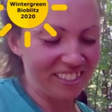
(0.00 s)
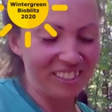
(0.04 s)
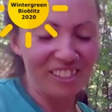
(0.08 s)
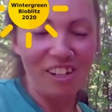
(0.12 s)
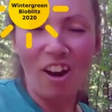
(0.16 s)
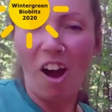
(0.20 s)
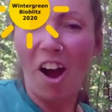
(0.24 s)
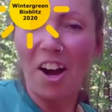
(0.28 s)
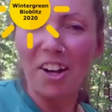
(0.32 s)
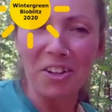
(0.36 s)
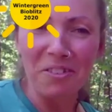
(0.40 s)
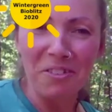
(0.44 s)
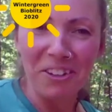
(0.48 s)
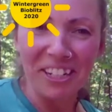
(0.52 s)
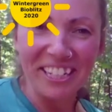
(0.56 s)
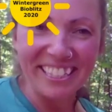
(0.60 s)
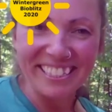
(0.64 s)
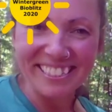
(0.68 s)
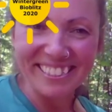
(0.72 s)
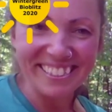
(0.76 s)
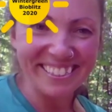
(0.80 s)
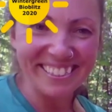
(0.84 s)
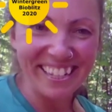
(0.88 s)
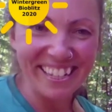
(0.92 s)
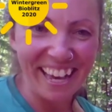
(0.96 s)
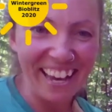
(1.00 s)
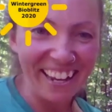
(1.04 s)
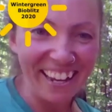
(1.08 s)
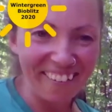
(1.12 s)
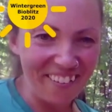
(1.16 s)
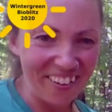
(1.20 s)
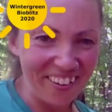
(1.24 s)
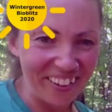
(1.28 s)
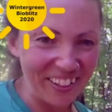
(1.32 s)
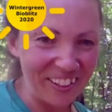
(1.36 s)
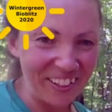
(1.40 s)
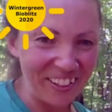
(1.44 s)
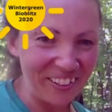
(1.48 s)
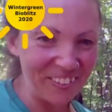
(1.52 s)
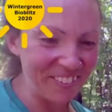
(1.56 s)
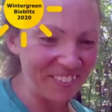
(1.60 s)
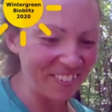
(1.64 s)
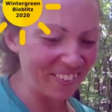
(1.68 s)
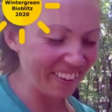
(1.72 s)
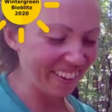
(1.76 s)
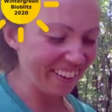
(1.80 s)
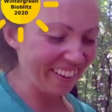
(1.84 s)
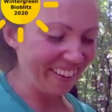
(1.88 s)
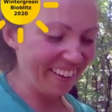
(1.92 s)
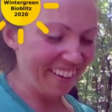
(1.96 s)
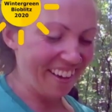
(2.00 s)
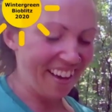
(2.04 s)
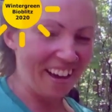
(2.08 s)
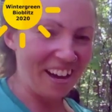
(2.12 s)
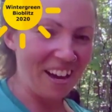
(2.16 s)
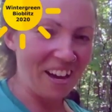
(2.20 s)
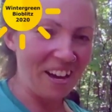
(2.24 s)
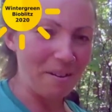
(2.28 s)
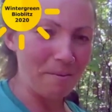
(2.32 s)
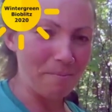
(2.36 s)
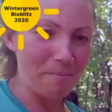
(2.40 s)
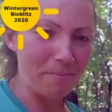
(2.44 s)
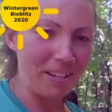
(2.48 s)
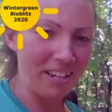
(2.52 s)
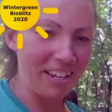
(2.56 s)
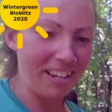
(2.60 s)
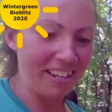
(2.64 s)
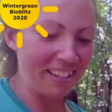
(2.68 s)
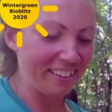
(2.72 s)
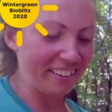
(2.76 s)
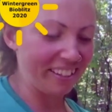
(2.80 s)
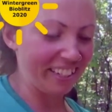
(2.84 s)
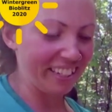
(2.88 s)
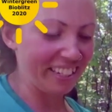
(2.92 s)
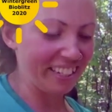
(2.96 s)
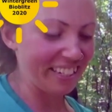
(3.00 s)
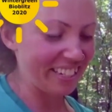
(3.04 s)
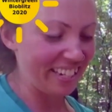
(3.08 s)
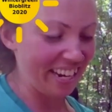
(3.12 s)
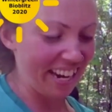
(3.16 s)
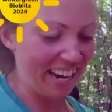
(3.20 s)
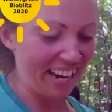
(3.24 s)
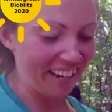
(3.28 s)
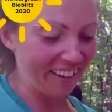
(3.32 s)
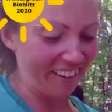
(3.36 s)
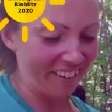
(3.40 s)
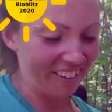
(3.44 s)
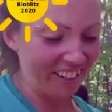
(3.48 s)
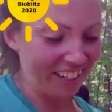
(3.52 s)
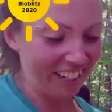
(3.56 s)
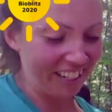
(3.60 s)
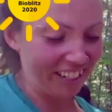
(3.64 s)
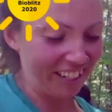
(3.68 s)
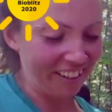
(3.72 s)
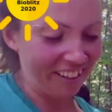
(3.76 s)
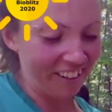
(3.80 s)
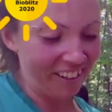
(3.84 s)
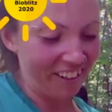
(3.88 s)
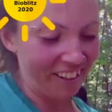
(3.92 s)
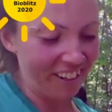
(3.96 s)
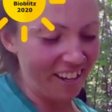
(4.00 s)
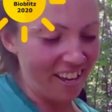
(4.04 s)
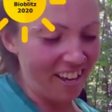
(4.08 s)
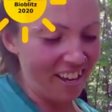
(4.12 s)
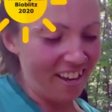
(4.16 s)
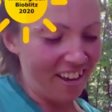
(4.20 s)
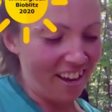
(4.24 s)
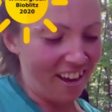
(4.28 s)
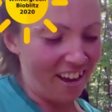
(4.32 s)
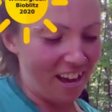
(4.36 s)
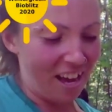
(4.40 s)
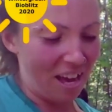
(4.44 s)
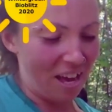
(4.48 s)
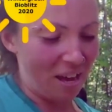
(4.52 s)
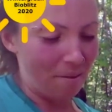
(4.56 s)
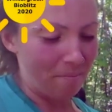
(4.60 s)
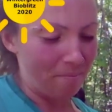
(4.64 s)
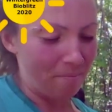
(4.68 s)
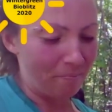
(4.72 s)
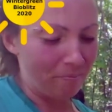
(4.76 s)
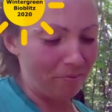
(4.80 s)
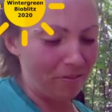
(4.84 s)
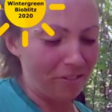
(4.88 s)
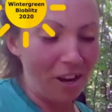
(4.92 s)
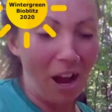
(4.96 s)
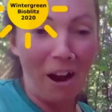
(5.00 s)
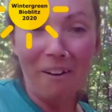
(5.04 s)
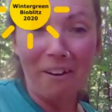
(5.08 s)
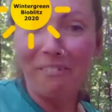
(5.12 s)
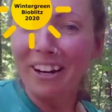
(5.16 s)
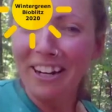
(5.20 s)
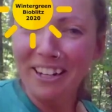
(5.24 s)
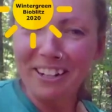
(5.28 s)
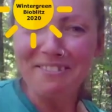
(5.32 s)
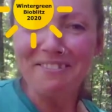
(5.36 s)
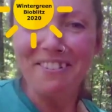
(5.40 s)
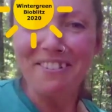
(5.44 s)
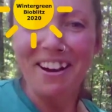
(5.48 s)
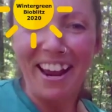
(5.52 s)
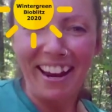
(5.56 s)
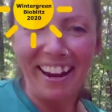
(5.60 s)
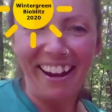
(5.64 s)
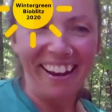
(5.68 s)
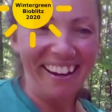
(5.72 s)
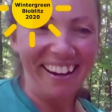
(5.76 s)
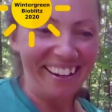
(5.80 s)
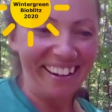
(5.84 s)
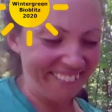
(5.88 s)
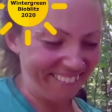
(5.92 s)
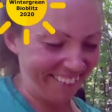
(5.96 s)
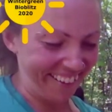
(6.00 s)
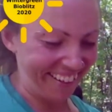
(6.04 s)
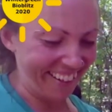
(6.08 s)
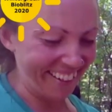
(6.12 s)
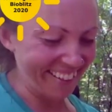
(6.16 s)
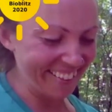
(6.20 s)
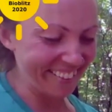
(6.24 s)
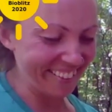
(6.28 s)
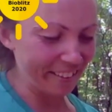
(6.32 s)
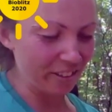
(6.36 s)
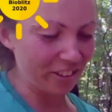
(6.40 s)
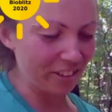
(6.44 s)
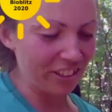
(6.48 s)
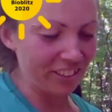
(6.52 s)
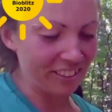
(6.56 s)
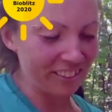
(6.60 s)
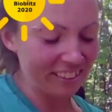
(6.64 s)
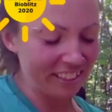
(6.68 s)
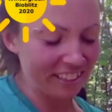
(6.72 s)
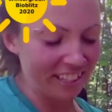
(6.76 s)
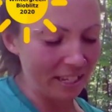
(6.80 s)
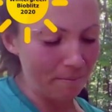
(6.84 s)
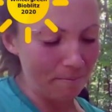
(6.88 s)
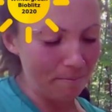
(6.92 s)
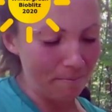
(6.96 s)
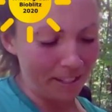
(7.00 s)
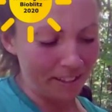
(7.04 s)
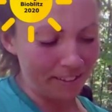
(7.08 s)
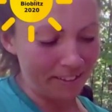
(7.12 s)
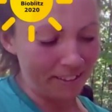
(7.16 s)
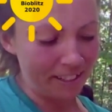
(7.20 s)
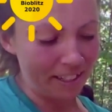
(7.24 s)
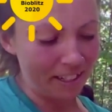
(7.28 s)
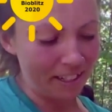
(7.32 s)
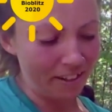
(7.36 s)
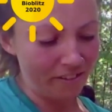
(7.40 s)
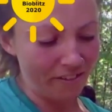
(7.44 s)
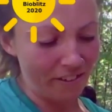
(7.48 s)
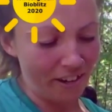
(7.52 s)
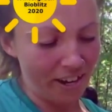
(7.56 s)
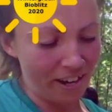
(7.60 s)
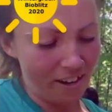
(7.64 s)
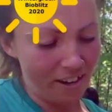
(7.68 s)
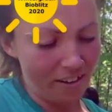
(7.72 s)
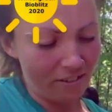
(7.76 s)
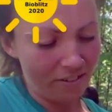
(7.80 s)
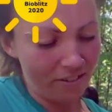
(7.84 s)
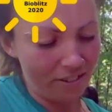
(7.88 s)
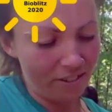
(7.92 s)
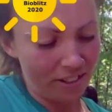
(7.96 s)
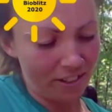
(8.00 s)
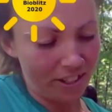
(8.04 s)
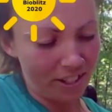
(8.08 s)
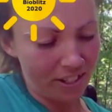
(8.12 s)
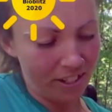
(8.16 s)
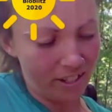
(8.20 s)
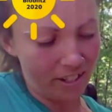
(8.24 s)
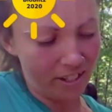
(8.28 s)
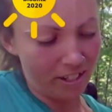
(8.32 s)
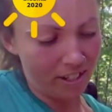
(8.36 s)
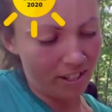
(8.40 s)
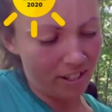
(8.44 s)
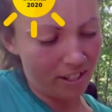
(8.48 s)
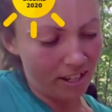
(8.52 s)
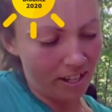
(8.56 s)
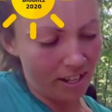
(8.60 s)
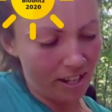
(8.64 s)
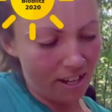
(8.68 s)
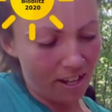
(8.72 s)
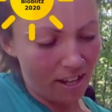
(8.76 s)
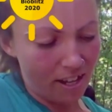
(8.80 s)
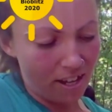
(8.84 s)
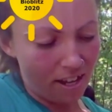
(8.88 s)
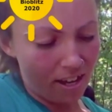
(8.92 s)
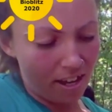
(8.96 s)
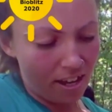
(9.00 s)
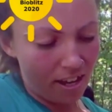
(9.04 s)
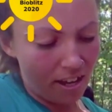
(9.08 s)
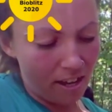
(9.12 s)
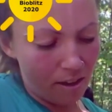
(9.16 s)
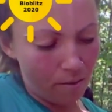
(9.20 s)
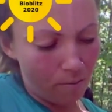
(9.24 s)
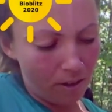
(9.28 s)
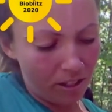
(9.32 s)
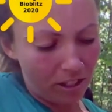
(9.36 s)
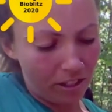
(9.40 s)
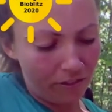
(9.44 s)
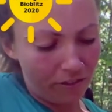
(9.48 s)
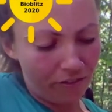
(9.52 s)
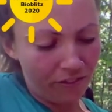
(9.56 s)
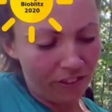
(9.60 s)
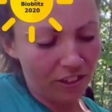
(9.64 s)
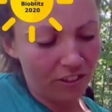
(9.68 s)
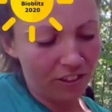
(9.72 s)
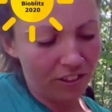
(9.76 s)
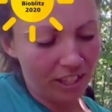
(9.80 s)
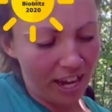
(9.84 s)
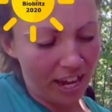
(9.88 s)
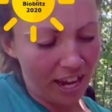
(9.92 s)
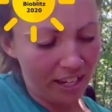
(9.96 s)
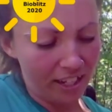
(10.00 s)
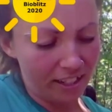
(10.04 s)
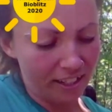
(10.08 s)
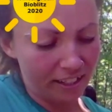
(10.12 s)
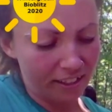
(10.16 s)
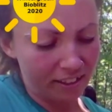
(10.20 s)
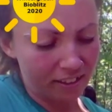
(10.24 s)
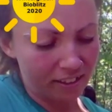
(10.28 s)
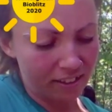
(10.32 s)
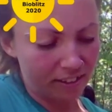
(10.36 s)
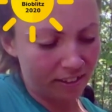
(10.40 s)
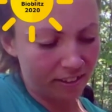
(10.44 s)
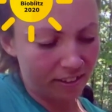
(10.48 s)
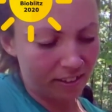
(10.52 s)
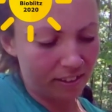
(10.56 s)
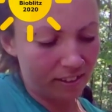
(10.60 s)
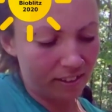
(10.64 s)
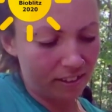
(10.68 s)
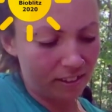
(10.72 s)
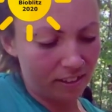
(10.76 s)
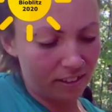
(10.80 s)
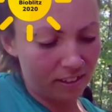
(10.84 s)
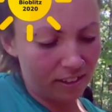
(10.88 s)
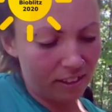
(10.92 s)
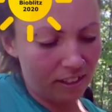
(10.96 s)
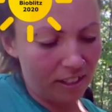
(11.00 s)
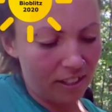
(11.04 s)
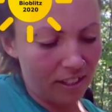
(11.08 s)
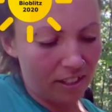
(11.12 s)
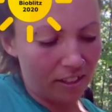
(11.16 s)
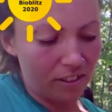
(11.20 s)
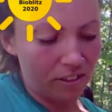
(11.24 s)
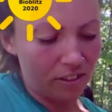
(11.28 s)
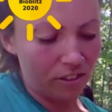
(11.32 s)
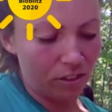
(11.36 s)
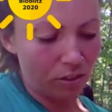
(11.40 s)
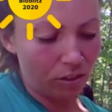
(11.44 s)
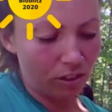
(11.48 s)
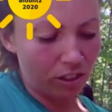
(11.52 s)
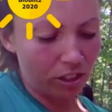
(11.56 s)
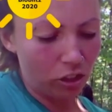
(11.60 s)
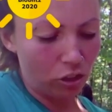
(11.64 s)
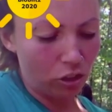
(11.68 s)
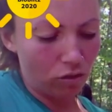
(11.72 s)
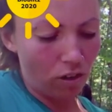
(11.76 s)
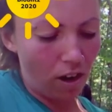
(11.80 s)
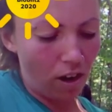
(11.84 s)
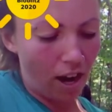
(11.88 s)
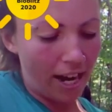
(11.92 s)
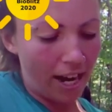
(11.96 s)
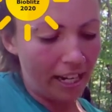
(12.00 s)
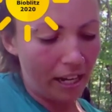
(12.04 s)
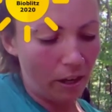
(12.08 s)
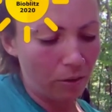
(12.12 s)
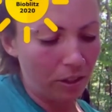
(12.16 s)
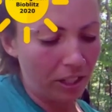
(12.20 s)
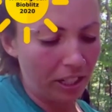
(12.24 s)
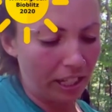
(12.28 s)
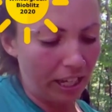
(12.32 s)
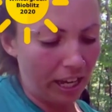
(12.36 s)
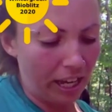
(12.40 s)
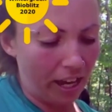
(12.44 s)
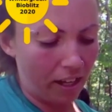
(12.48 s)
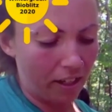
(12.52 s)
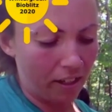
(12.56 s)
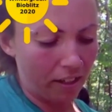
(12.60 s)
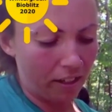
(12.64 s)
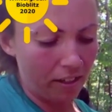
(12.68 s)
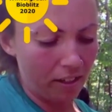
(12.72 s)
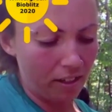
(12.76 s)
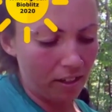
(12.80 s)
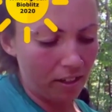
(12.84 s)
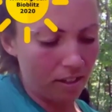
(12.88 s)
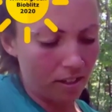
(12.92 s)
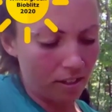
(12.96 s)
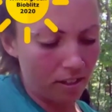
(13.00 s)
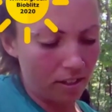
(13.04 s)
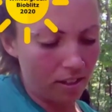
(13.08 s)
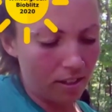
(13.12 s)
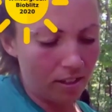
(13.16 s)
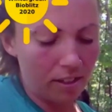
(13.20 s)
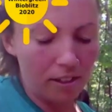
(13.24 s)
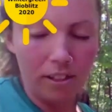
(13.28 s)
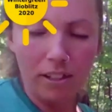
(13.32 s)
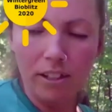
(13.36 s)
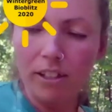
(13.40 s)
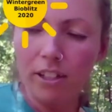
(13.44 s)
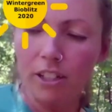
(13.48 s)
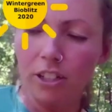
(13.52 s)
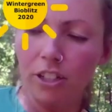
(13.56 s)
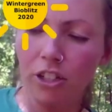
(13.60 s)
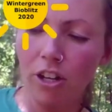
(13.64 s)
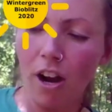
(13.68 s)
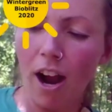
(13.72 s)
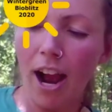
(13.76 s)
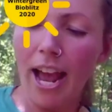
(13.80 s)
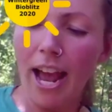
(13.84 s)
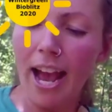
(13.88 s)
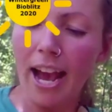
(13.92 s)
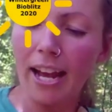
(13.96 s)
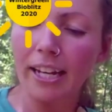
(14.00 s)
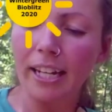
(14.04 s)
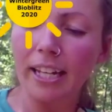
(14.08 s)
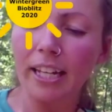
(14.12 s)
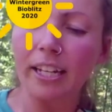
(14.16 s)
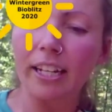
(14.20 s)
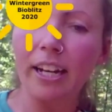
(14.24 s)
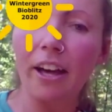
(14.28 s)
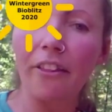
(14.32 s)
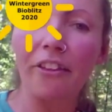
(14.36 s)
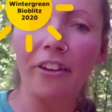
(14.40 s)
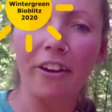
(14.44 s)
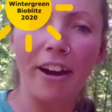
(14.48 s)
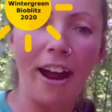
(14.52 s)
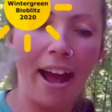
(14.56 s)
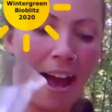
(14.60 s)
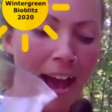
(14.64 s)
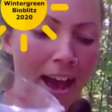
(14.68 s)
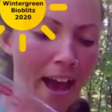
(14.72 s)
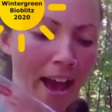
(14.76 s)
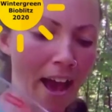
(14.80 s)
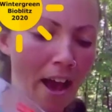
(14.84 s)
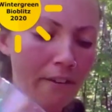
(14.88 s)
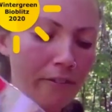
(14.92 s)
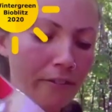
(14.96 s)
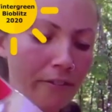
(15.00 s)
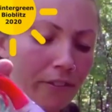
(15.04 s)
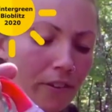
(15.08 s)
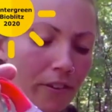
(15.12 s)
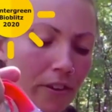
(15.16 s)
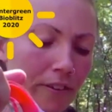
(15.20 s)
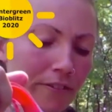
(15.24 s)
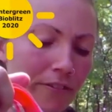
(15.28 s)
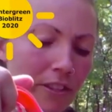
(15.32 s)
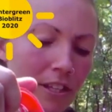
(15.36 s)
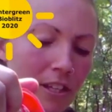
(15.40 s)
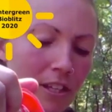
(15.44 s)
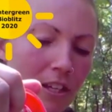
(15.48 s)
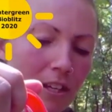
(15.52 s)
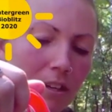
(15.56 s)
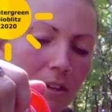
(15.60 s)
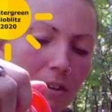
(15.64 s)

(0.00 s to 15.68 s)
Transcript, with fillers: not going to set on you um, in the container here um, not right away anyway so just keep mixing it around and when you feel that it has sort of dried out again, try adding another half of the